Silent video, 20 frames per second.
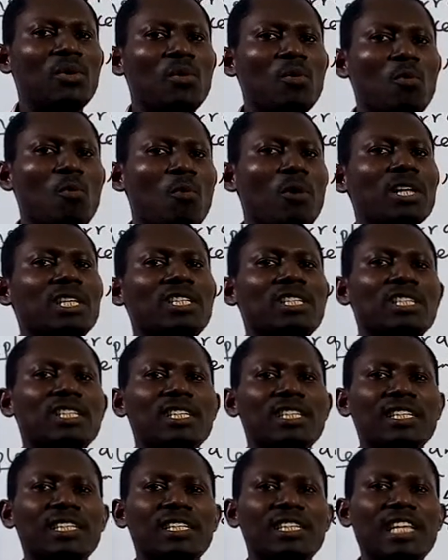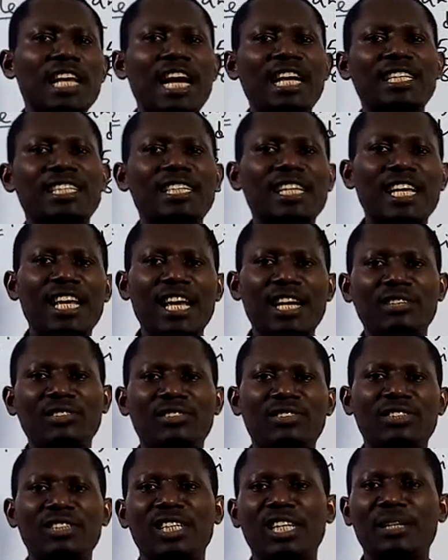with that
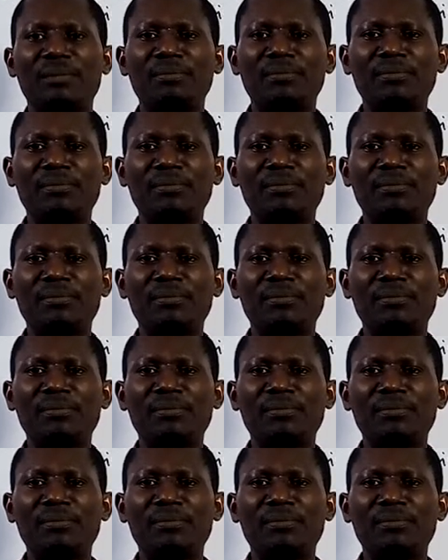LCM.